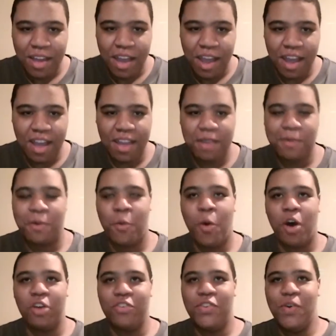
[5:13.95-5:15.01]
and
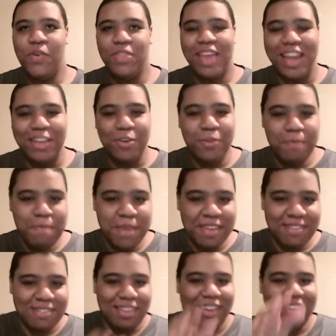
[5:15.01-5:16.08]
while you're doing that, you'll
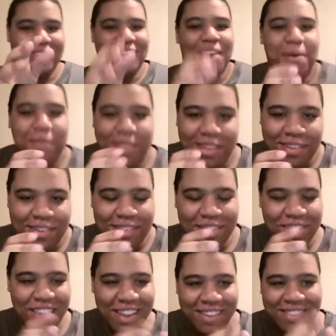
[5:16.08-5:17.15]
miss like some of the
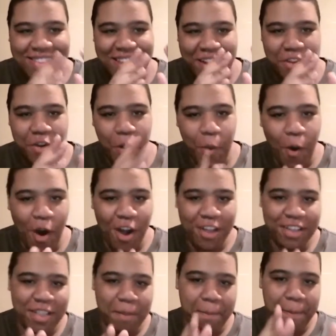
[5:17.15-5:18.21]
things that go
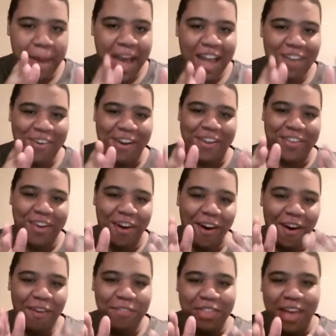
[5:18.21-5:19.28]
on in the background
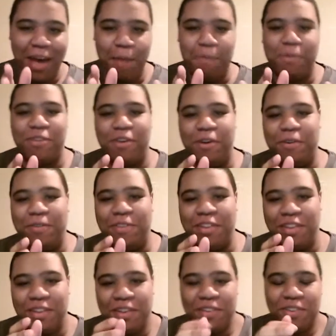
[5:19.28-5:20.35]
of the episode.
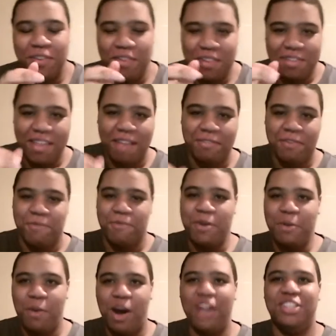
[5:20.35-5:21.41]
So you just have to
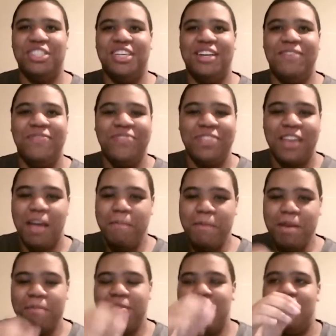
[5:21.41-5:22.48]
rewatch it. And
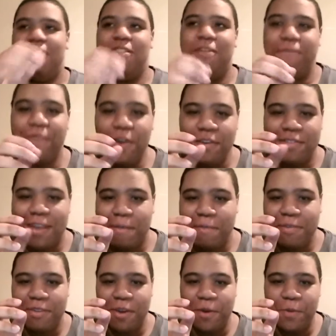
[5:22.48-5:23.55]
then, like in the first
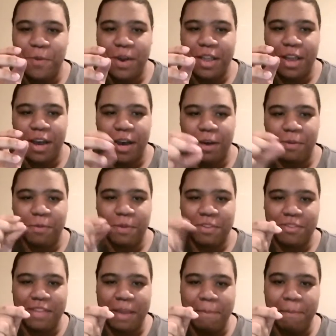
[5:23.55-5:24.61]
episode, when
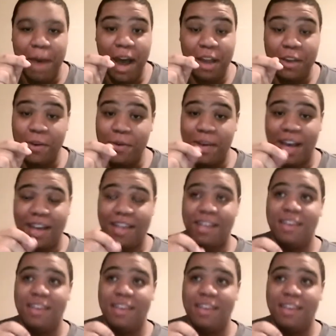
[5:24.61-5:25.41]
what's her name, Mako got,